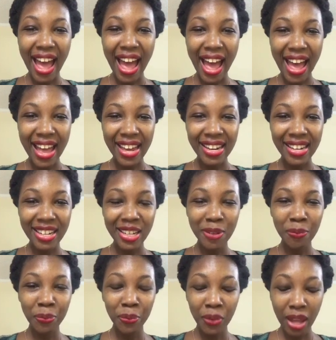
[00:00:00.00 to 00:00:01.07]
And
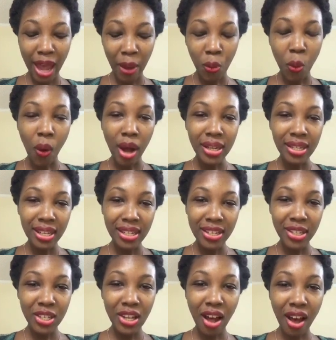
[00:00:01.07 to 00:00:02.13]
I wanted to
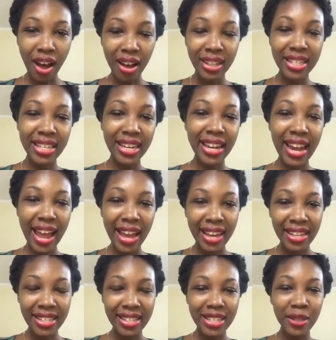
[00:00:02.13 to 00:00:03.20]
talk
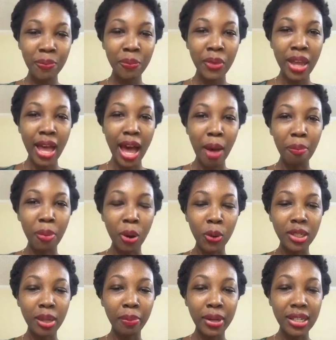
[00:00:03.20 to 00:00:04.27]
tonight
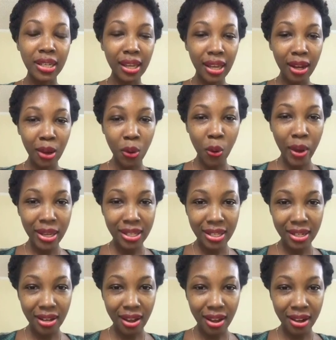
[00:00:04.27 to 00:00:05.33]
about a particular
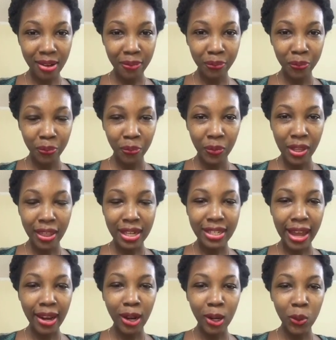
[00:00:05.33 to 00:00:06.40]
question that
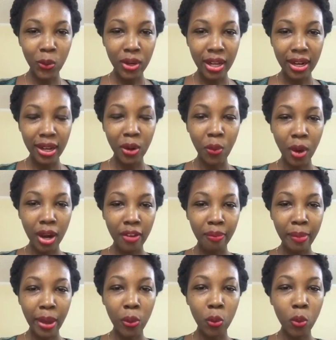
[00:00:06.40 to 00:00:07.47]
I included in one of
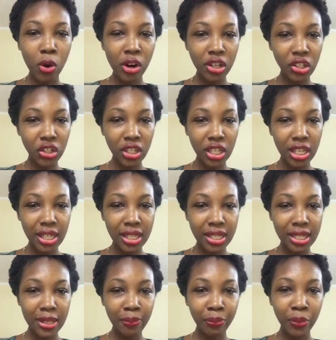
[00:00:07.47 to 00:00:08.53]
my
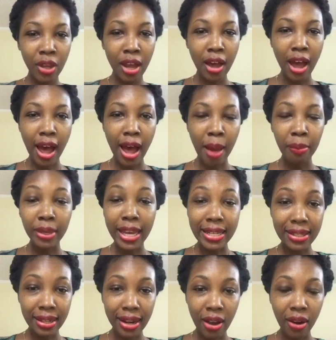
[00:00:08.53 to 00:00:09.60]
worksheets
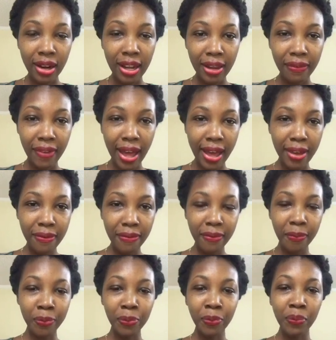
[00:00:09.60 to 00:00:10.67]
yesterday on day
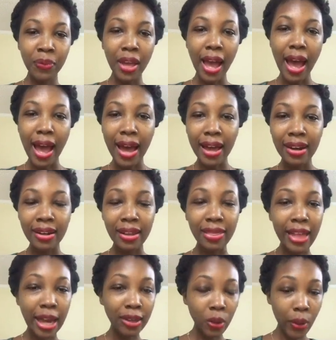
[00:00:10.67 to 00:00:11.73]
5. And
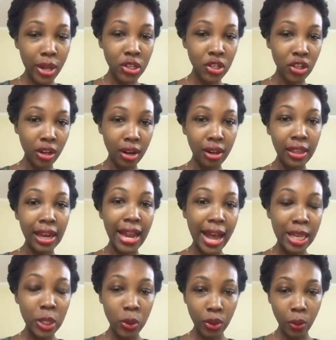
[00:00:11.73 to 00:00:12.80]
that question, the
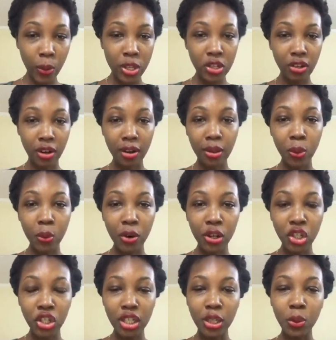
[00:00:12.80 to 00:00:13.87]
last question on the
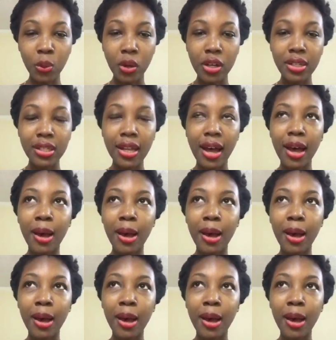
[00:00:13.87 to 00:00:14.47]
worksheet was,